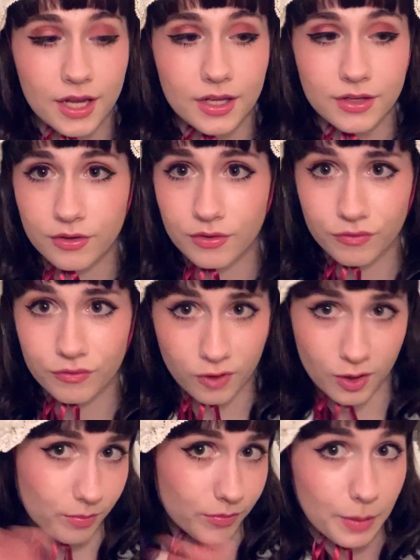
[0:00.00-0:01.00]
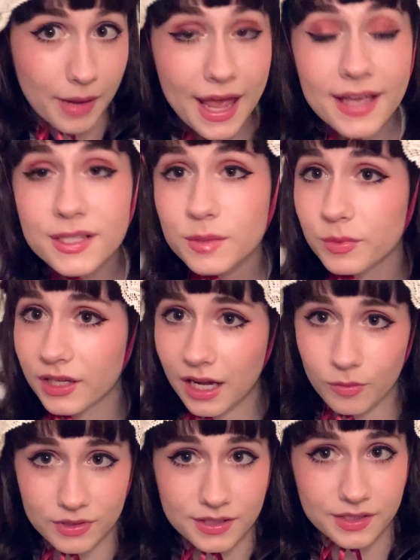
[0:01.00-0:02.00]
and from the past, but I
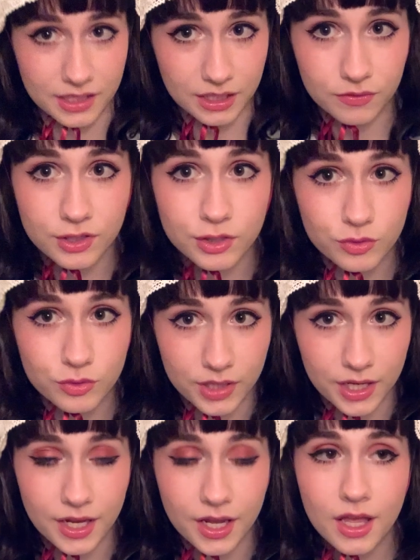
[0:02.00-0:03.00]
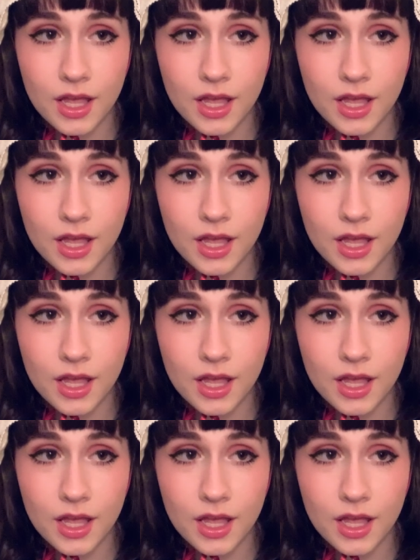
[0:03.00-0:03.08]
would say even today.